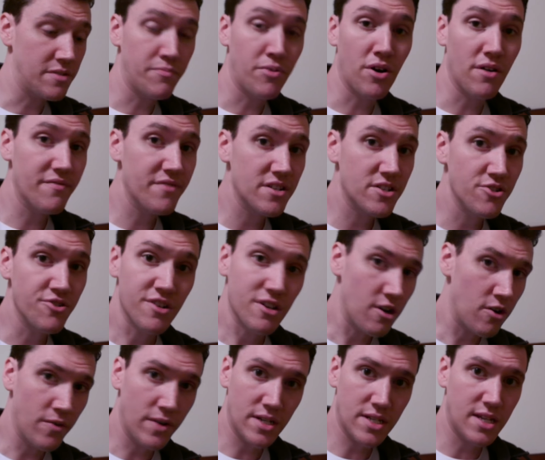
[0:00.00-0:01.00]
is perfect, you can
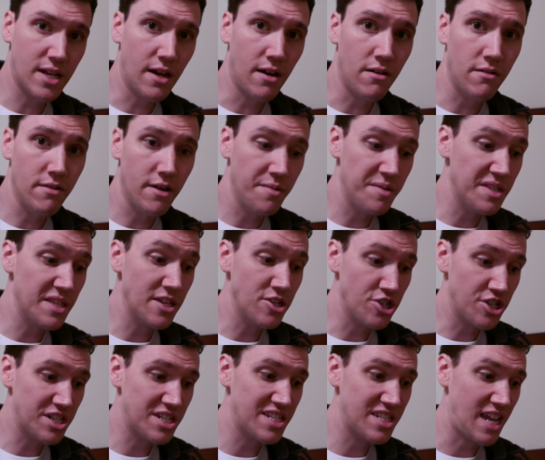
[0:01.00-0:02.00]
always tell. I mean, they
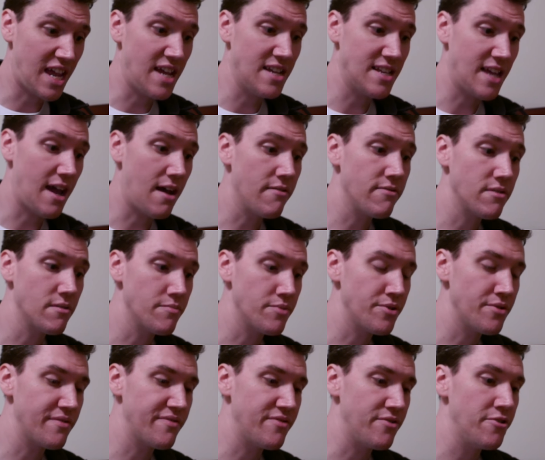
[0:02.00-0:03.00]
just stand out. They're
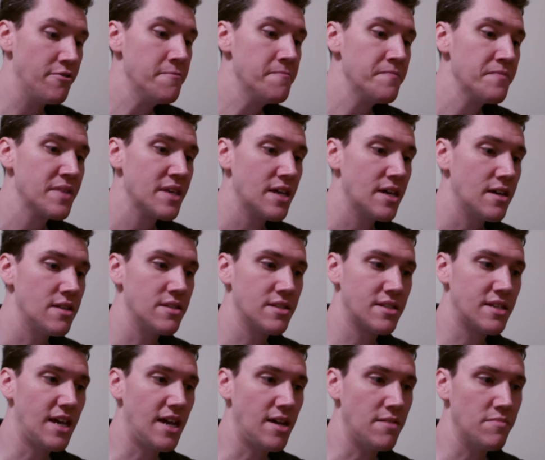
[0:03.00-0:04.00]
beautiful. And this
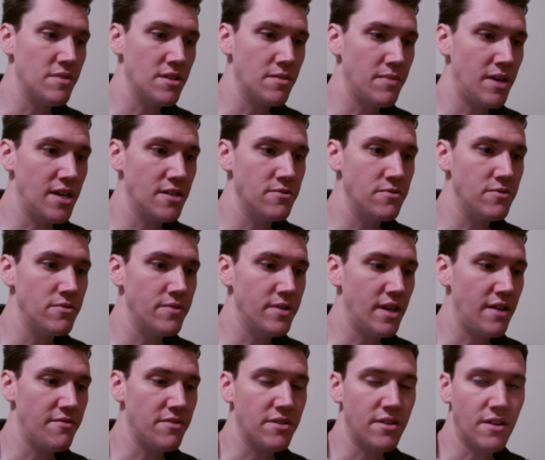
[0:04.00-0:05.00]
game and the manual and
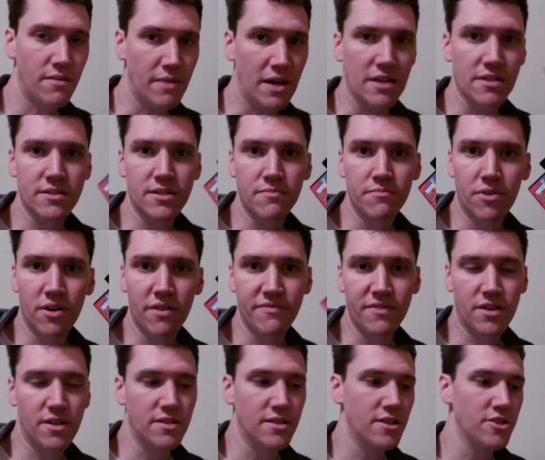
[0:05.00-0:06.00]
everything about it's in
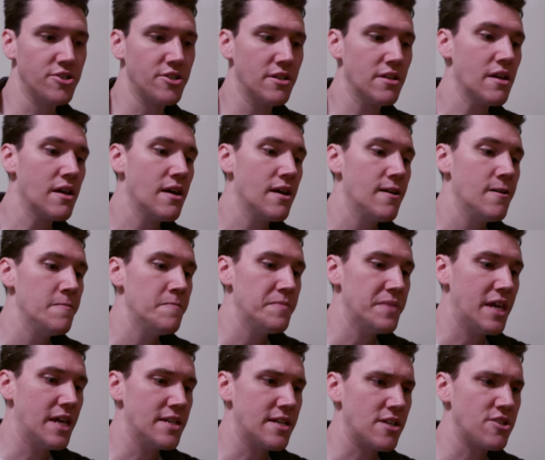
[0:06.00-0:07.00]
perfect condition.
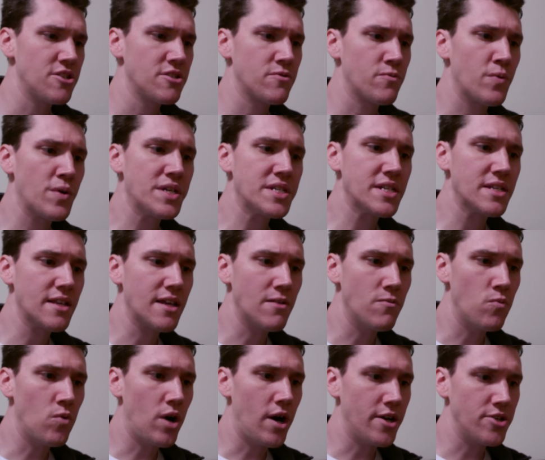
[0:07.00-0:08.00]
And I just recently
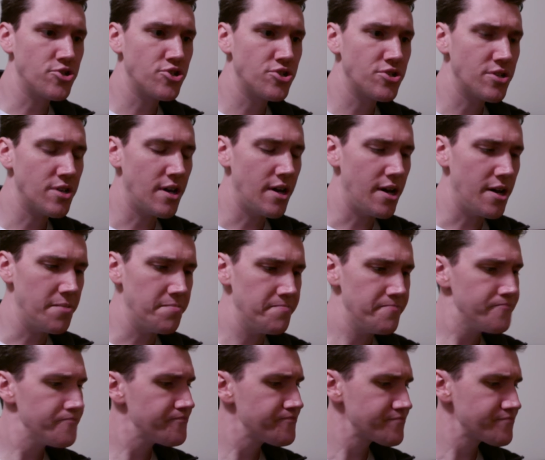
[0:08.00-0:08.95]
watched an